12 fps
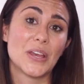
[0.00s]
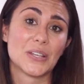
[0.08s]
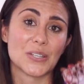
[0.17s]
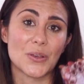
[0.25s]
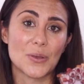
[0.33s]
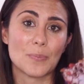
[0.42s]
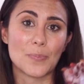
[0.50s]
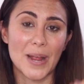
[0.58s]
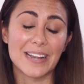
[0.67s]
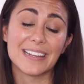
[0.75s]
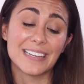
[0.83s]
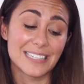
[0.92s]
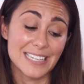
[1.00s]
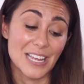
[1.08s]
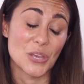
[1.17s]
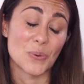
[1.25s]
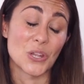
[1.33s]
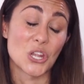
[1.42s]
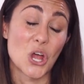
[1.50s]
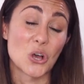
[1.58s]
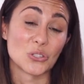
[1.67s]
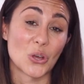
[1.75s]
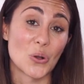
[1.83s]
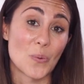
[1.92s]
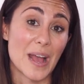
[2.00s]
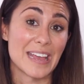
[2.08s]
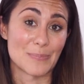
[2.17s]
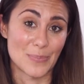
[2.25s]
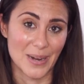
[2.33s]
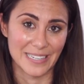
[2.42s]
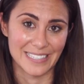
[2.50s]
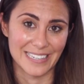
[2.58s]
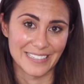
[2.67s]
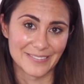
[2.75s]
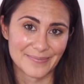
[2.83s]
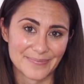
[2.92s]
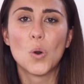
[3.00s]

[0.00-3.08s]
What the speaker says: So branding can take you a long, long way in pricing.